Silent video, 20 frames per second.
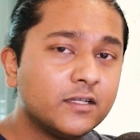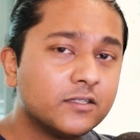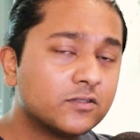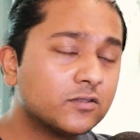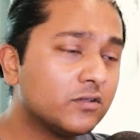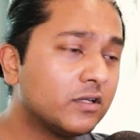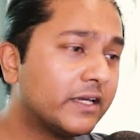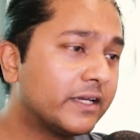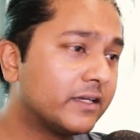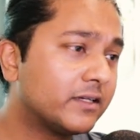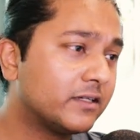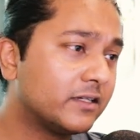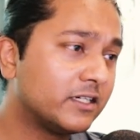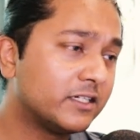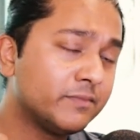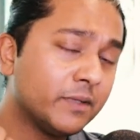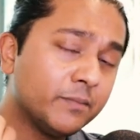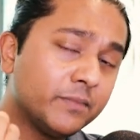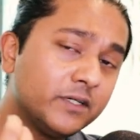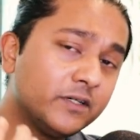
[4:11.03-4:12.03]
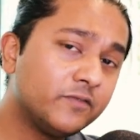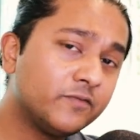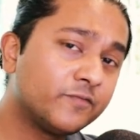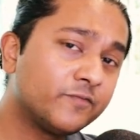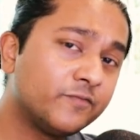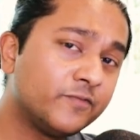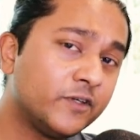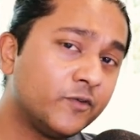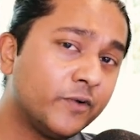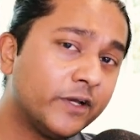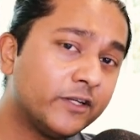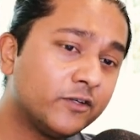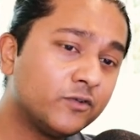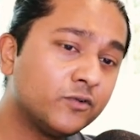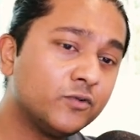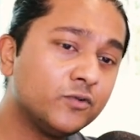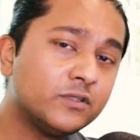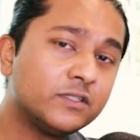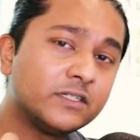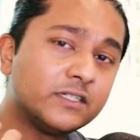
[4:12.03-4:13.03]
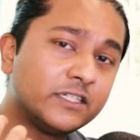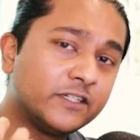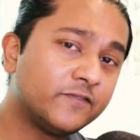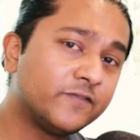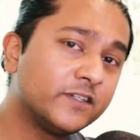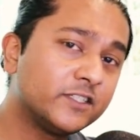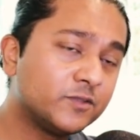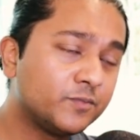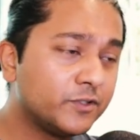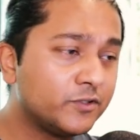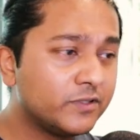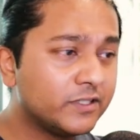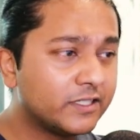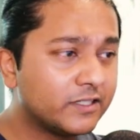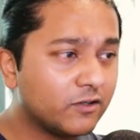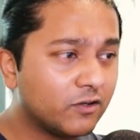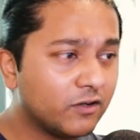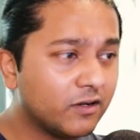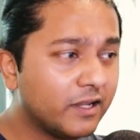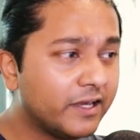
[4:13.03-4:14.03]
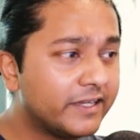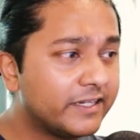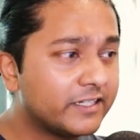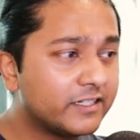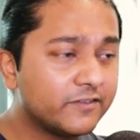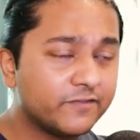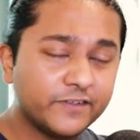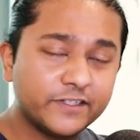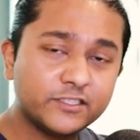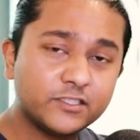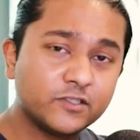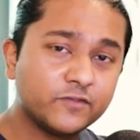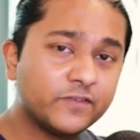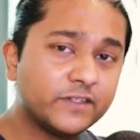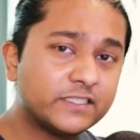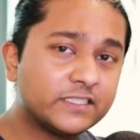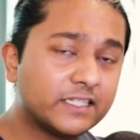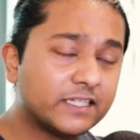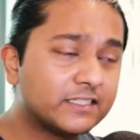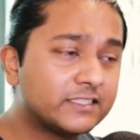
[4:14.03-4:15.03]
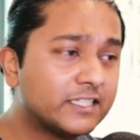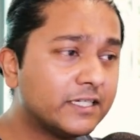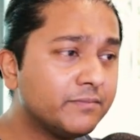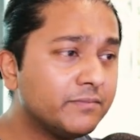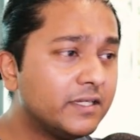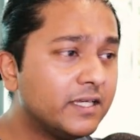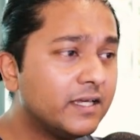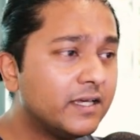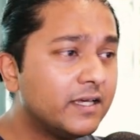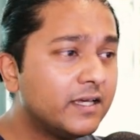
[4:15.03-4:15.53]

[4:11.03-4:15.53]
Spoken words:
So remember we went through the difference between an online and a face-to-face exam.